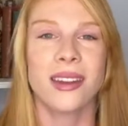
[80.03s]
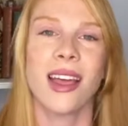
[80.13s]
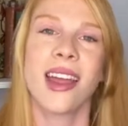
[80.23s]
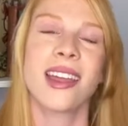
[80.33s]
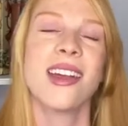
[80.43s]

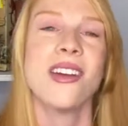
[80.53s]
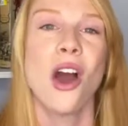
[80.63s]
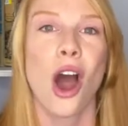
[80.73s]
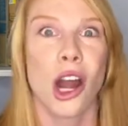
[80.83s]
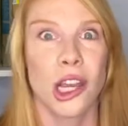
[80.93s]
Like,
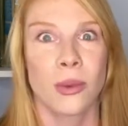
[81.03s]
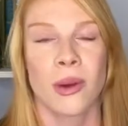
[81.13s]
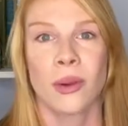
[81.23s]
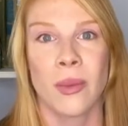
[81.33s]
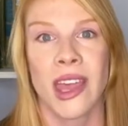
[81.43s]
are you gonna be
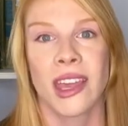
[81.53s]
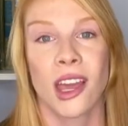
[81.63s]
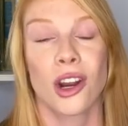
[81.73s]
able to make it?